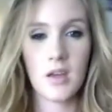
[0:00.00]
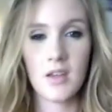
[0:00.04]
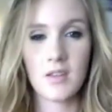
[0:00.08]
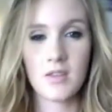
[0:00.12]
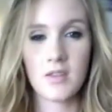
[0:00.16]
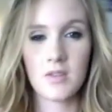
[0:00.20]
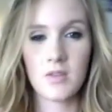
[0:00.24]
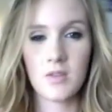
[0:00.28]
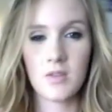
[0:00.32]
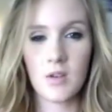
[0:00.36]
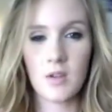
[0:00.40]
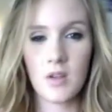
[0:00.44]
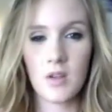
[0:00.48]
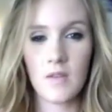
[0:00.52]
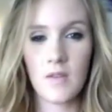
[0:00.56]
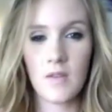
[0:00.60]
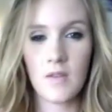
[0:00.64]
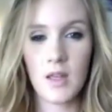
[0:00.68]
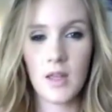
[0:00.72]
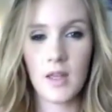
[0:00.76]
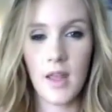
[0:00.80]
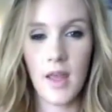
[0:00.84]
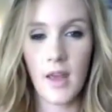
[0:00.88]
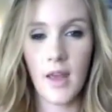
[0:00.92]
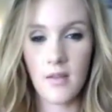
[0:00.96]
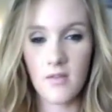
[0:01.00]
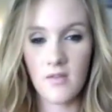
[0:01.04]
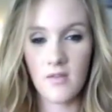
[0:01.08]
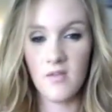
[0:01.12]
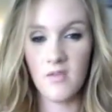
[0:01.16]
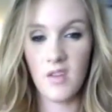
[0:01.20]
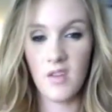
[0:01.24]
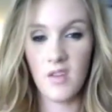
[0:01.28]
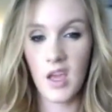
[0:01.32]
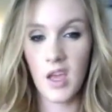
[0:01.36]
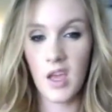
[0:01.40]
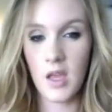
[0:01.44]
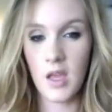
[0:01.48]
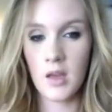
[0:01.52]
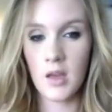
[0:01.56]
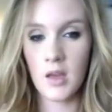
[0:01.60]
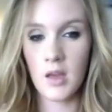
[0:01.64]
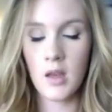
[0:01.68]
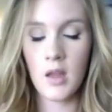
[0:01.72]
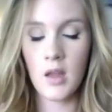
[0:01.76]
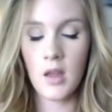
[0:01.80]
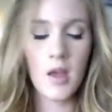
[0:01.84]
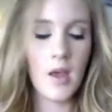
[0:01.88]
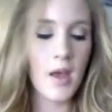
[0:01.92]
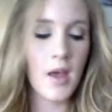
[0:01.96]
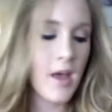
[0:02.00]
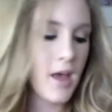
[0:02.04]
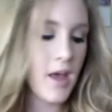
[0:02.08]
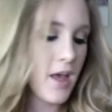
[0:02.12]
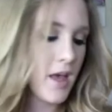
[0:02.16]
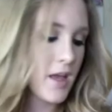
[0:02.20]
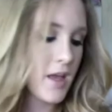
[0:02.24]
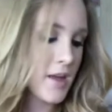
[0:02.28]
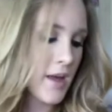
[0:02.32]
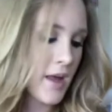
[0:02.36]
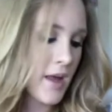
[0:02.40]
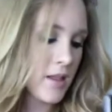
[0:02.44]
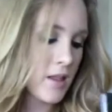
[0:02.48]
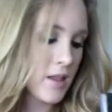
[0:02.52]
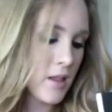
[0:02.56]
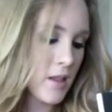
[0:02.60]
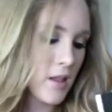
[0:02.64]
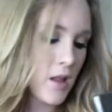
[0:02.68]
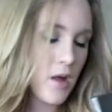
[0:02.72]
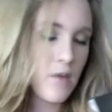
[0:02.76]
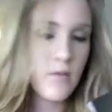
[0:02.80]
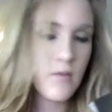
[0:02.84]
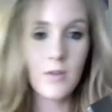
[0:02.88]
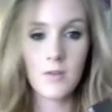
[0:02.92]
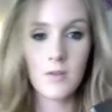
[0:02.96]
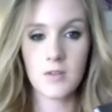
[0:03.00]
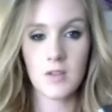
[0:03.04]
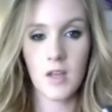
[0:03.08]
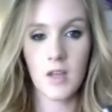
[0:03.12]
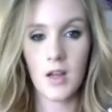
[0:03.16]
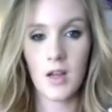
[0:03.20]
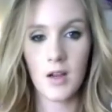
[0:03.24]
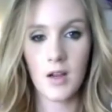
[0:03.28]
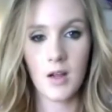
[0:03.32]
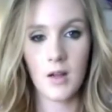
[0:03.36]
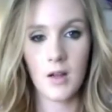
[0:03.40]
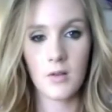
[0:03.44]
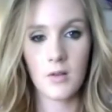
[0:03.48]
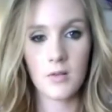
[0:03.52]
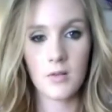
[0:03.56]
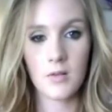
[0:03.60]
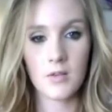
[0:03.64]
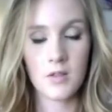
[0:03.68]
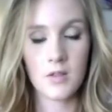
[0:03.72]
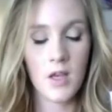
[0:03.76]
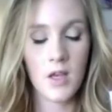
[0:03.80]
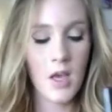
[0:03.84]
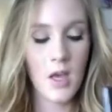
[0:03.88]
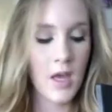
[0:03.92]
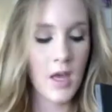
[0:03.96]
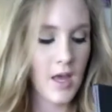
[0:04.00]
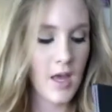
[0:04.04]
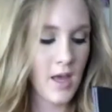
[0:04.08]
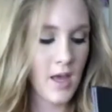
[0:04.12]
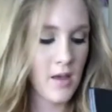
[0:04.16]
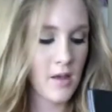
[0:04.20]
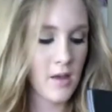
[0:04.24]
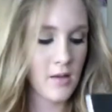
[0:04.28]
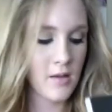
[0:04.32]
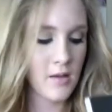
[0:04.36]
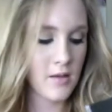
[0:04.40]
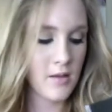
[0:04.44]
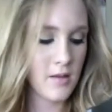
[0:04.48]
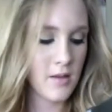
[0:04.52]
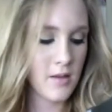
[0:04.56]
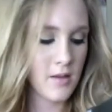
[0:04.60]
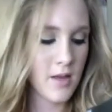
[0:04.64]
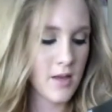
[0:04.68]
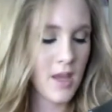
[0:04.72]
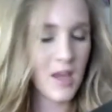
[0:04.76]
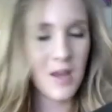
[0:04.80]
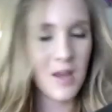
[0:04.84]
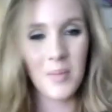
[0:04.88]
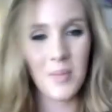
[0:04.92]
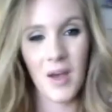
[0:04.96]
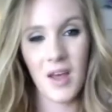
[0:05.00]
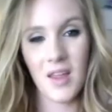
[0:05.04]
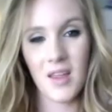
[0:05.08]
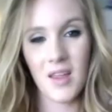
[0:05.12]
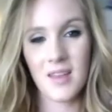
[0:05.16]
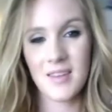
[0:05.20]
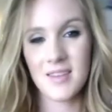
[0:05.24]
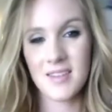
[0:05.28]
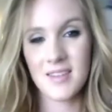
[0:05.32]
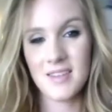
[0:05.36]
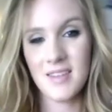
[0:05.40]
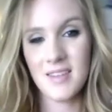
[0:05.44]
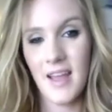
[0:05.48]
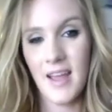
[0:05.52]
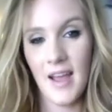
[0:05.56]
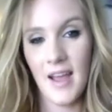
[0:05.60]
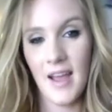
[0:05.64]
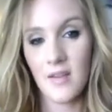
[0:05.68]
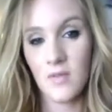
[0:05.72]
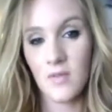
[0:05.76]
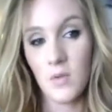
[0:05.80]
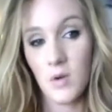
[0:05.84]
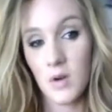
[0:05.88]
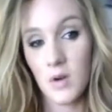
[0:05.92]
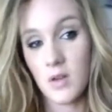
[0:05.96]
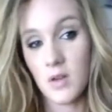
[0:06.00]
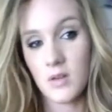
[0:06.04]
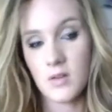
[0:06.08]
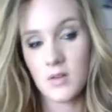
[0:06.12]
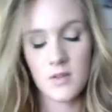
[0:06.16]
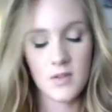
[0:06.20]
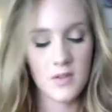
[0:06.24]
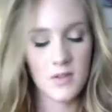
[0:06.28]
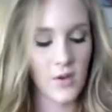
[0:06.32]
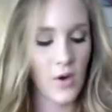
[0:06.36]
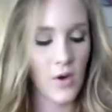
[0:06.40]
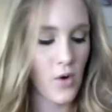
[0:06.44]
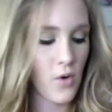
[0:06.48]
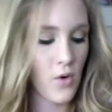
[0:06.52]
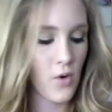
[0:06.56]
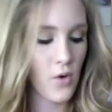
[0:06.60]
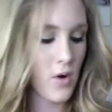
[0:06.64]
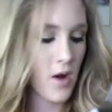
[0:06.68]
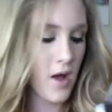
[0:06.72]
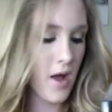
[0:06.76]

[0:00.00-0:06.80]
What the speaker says: It's sort of in that vein, and I love those kind of colors. And the Naked palette doesn't have one, so